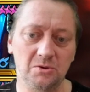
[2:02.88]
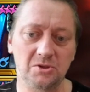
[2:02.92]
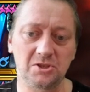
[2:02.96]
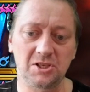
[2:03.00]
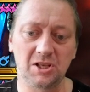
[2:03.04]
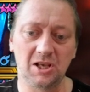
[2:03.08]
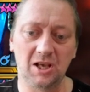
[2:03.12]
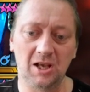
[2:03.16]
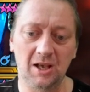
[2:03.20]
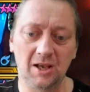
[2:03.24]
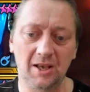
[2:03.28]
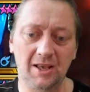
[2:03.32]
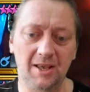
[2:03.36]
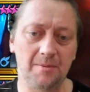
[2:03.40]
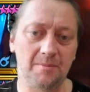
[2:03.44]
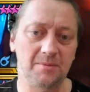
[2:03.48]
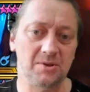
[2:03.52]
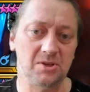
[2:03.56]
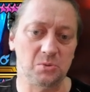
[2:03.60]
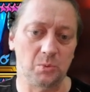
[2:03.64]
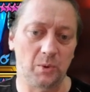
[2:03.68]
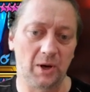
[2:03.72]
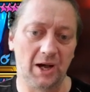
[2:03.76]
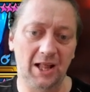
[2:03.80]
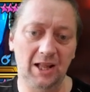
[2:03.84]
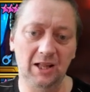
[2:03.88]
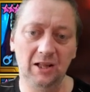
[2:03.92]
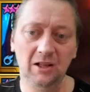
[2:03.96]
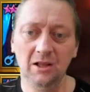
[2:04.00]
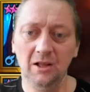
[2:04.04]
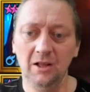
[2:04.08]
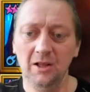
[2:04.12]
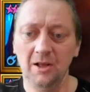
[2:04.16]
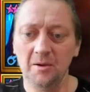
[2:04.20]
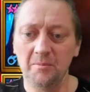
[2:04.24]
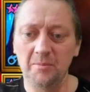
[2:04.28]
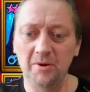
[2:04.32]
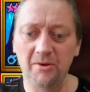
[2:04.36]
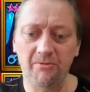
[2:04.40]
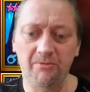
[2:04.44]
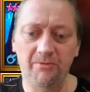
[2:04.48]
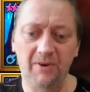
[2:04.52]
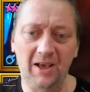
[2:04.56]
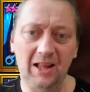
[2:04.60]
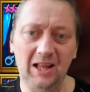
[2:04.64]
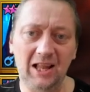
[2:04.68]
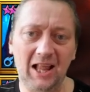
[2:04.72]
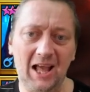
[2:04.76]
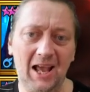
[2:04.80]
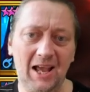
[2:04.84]
use him as well. But
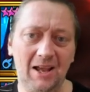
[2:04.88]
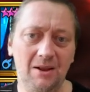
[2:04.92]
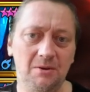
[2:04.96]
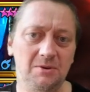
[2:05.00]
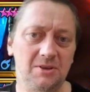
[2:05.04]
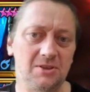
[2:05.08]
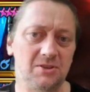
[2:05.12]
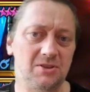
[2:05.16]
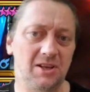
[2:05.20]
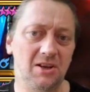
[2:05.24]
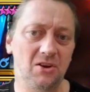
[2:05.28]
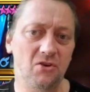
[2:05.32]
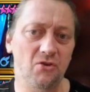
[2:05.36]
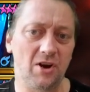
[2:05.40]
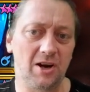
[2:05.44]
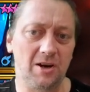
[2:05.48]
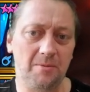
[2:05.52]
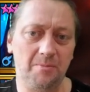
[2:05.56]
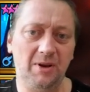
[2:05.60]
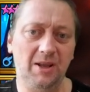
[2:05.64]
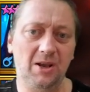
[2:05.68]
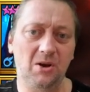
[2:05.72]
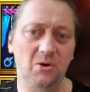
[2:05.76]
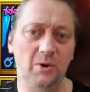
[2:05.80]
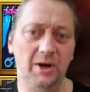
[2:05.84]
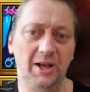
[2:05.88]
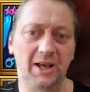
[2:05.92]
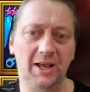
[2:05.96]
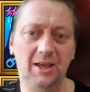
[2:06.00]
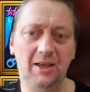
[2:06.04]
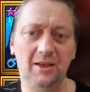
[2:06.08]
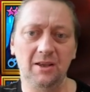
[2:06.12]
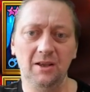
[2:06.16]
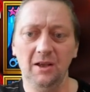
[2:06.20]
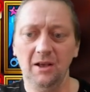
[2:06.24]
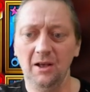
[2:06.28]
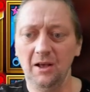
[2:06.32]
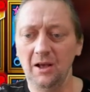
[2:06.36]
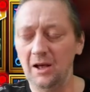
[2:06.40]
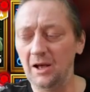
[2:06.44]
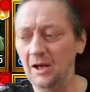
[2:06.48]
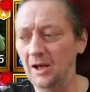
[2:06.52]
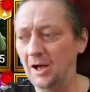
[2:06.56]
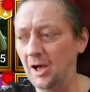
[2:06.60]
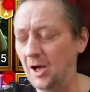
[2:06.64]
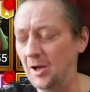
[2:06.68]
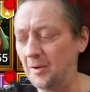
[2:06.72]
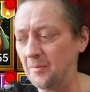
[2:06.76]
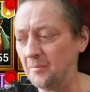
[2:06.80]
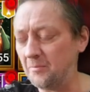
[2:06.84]
Fellhound is incredibly quick
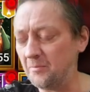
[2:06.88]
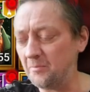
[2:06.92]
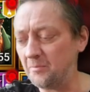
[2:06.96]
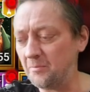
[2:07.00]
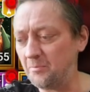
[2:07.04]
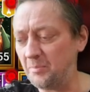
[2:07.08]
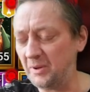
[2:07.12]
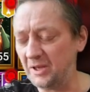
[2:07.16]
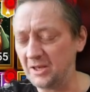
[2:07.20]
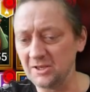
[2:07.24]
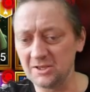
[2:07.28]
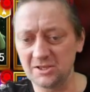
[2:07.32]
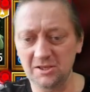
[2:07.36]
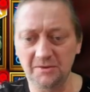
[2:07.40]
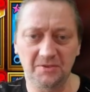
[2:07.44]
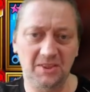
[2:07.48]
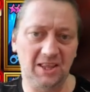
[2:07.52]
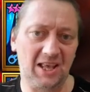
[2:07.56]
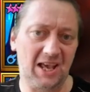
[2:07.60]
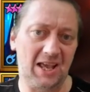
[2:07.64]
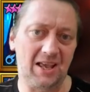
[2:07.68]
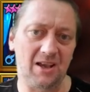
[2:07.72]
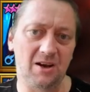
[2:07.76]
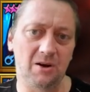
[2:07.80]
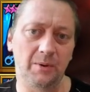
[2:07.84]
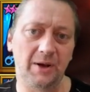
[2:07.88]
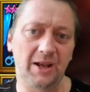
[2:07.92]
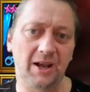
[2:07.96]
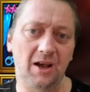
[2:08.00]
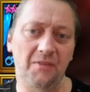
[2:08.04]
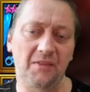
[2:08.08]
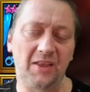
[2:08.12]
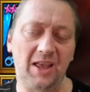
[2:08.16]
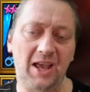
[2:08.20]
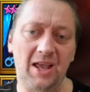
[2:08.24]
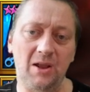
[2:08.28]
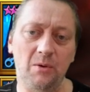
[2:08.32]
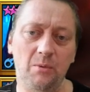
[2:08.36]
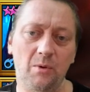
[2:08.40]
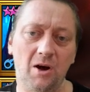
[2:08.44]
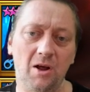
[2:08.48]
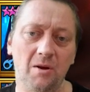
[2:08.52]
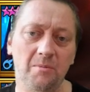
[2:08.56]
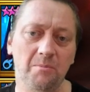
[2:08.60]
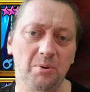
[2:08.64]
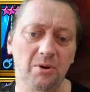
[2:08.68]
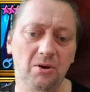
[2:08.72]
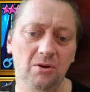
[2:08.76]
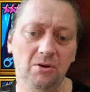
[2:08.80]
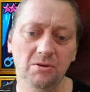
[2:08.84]
because of the AoE on the
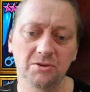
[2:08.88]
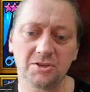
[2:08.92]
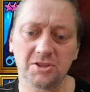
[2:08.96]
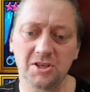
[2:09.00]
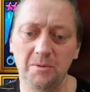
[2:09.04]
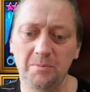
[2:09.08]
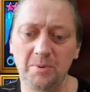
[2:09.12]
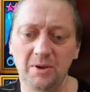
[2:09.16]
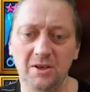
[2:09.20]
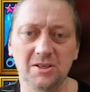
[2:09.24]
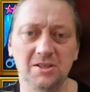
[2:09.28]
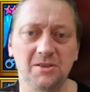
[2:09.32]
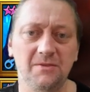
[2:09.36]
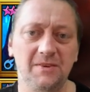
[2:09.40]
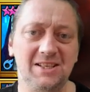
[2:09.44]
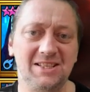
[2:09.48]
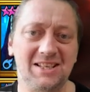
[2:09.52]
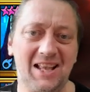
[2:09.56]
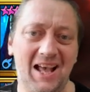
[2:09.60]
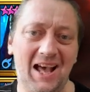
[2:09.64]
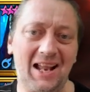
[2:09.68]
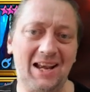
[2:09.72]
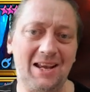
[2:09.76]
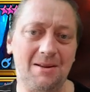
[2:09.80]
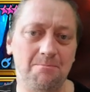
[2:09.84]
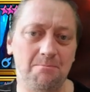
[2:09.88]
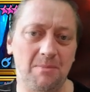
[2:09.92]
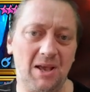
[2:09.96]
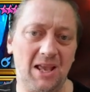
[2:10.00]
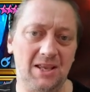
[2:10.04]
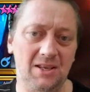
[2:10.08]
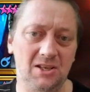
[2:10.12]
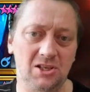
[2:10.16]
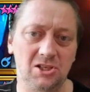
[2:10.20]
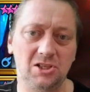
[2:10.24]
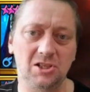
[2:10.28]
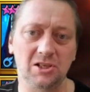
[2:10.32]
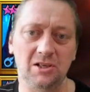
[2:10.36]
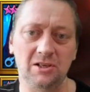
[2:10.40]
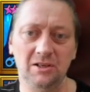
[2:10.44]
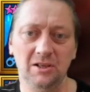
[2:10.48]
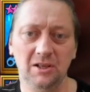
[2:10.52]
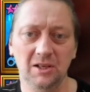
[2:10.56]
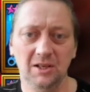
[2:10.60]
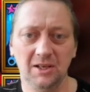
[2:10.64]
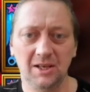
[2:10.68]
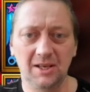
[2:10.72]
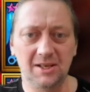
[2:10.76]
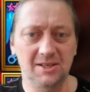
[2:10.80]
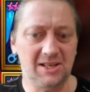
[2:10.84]
A1, but also because of his
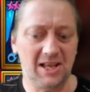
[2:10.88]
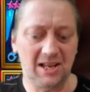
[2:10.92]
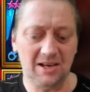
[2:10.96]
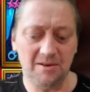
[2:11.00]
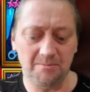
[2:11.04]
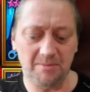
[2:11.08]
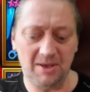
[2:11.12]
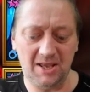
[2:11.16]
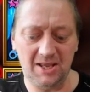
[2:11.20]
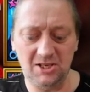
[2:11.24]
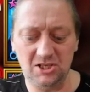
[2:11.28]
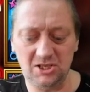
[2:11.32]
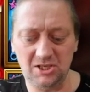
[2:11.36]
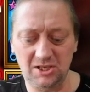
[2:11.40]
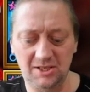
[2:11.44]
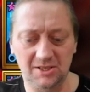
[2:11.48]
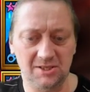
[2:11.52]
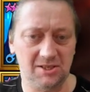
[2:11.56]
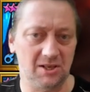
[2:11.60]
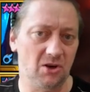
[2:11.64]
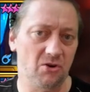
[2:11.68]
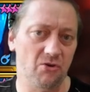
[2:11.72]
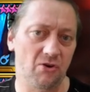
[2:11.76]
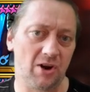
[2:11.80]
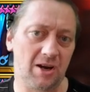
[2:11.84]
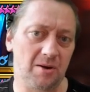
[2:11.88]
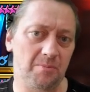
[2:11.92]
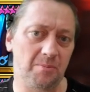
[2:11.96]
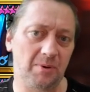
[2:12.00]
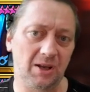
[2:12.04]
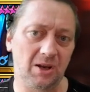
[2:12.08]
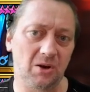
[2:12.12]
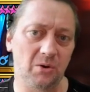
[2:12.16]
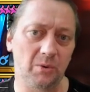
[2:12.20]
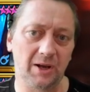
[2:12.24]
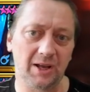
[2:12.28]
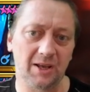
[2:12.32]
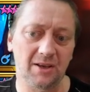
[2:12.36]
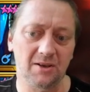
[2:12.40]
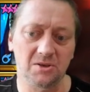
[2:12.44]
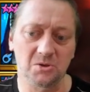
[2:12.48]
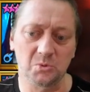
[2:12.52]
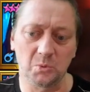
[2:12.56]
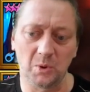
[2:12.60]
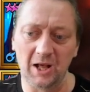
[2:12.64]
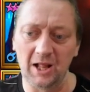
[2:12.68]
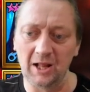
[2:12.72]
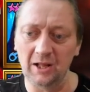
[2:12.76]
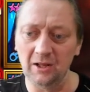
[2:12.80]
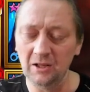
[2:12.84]
animation. His animation is incredibly quick
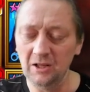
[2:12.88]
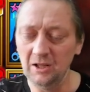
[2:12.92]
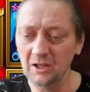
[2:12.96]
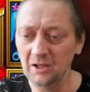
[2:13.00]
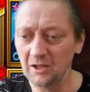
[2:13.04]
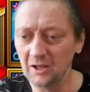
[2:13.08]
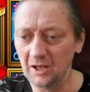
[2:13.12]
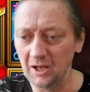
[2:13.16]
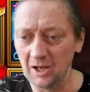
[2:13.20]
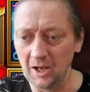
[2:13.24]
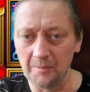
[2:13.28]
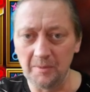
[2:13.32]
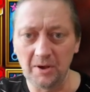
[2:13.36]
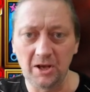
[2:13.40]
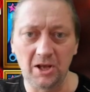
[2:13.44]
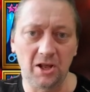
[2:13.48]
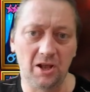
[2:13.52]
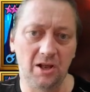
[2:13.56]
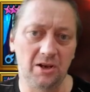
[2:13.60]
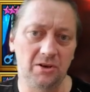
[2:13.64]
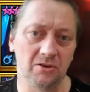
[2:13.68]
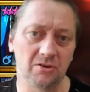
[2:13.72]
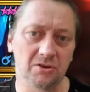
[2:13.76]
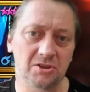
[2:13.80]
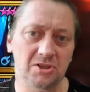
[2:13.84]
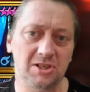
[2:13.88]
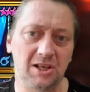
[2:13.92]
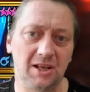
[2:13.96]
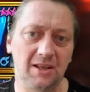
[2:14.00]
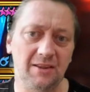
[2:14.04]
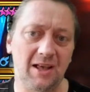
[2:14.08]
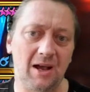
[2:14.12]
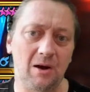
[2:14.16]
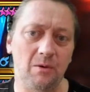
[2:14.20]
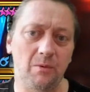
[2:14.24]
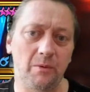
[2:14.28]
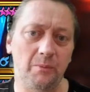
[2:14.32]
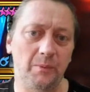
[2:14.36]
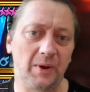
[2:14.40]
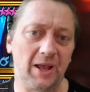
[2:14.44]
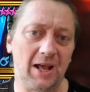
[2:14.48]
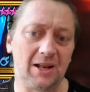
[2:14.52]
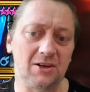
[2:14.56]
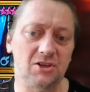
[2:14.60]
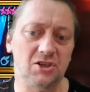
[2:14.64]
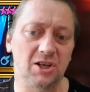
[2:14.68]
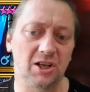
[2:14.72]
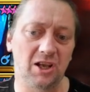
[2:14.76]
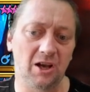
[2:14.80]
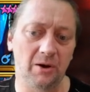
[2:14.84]
as well. And you'll see that when we
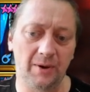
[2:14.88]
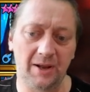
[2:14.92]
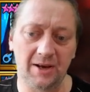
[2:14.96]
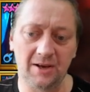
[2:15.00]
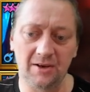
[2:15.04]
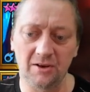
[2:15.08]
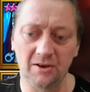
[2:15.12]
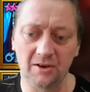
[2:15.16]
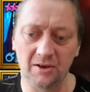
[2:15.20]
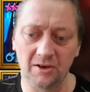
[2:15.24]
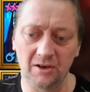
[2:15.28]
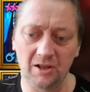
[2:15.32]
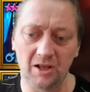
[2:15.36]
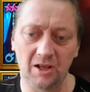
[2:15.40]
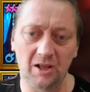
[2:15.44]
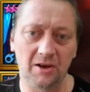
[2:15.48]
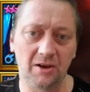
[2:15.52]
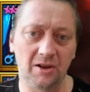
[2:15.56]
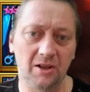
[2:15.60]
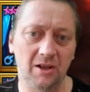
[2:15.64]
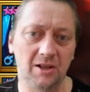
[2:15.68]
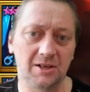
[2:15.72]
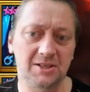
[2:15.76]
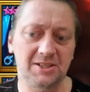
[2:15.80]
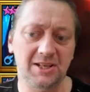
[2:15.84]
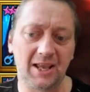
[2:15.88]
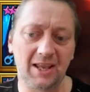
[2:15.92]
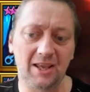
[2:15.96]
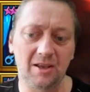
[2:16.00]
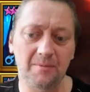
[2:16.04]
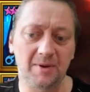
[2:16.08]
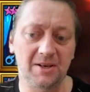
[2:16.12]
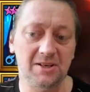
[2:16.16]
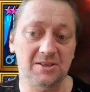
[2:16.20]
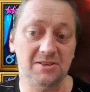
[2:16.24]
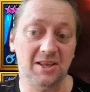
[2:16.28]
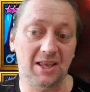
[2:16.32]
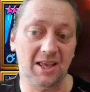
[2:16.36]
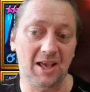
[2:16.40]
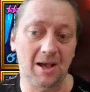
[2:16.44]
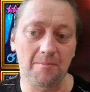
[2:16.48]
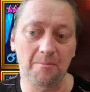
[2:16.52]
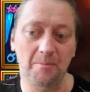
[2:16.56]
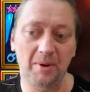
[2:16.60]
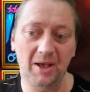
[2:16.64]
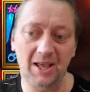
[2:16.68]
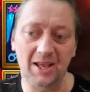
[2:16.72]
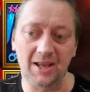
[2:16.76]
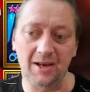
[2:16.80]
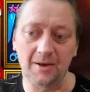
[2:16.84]
actually go in and take him into the
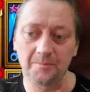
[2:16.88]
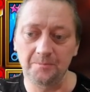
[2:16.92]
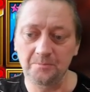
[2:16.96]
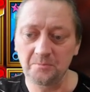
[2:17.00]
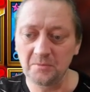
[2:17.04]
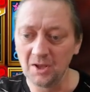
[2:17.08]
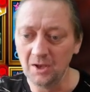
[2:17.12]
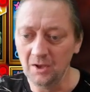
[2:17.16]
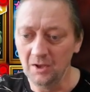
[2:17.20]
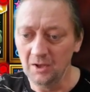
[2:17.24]
campaign.